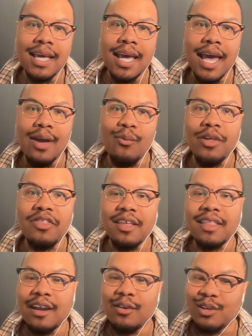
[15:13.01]
And one thing
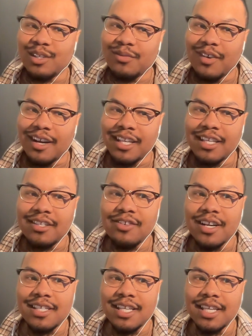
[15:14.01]
that I always find
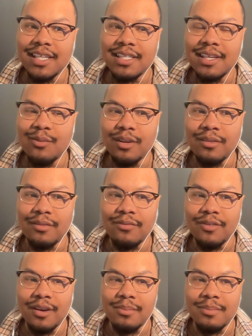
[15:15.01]
interesting is someone
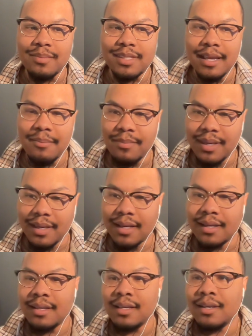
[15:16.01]
from Zambia